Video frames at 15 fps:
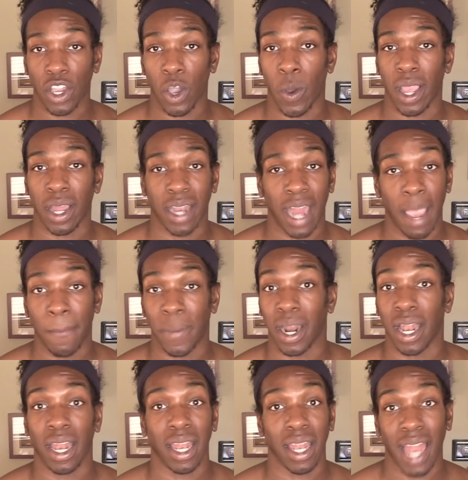going light, but
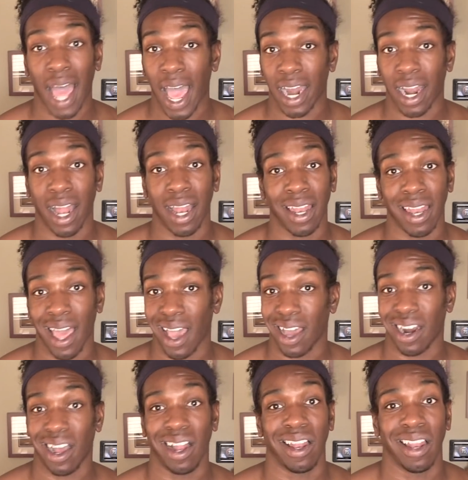a lot
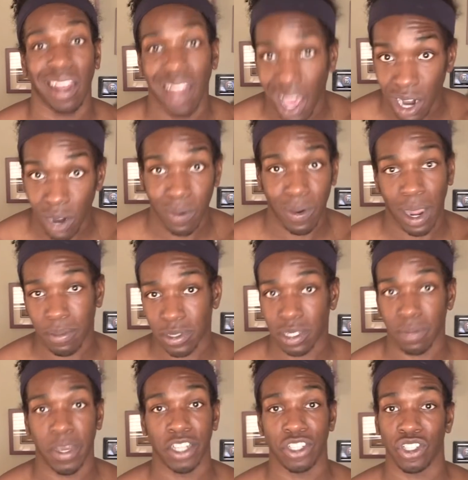of reps
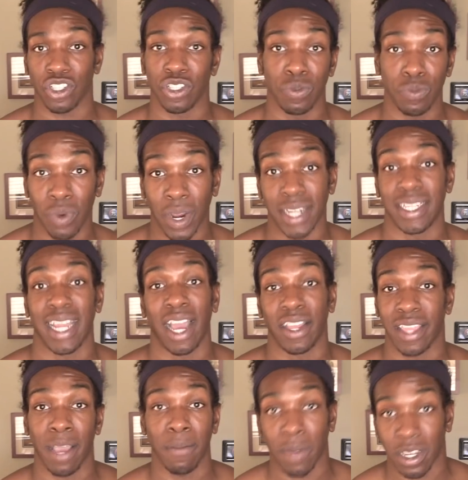to make sure you break
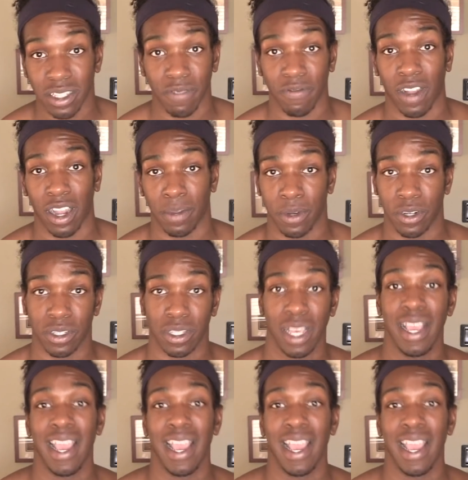down that muscle fibers.